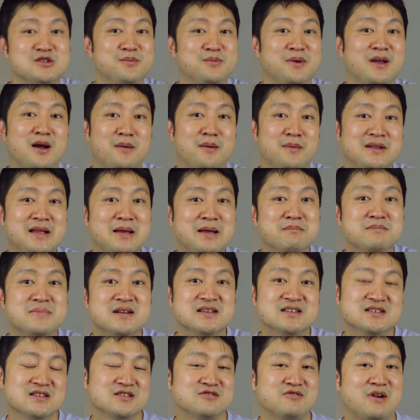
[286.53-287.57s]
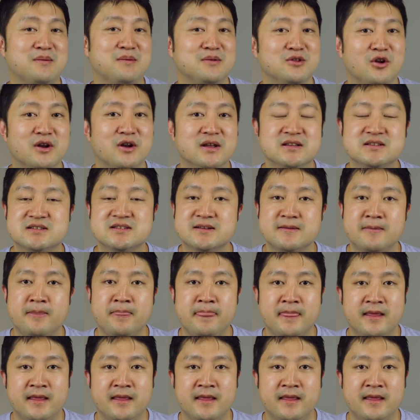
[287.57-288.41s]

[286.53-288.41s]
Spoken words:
to become an implicit grammar knowledge.